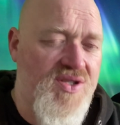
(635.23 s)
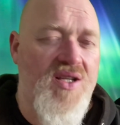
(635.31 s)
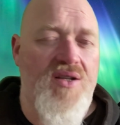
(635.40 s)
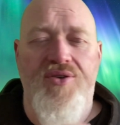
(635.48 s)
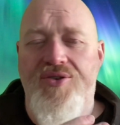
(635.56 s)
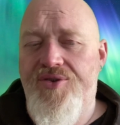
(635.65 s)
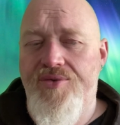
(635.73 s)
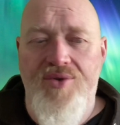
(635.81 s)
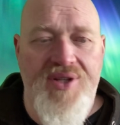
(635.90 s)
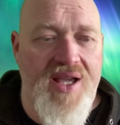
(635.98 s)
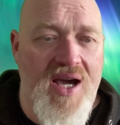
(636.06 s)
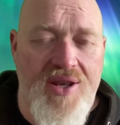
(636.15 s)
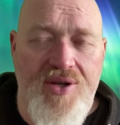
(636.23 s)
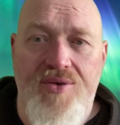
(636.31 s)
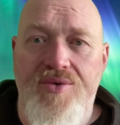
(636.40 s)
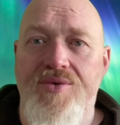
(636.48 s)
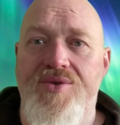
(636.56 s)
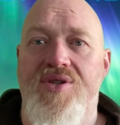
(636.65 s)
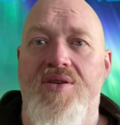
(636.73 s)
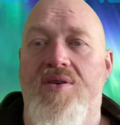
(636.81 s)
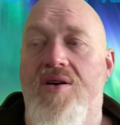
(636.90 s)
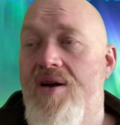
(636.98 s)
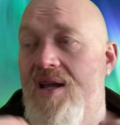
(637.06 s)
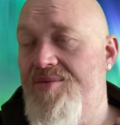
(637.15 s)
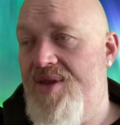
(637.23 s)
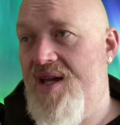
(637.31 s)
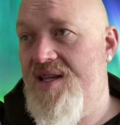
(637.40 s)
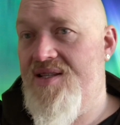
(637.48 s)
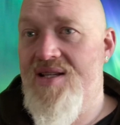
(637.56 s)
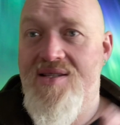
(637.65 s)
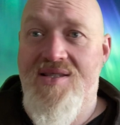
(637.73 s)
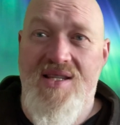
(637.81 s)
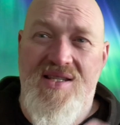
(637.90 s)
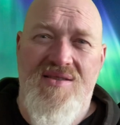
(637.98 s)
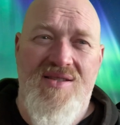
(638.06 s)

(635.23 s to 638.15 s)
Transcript: She'd looked through all the articles and, oh, ABA does this.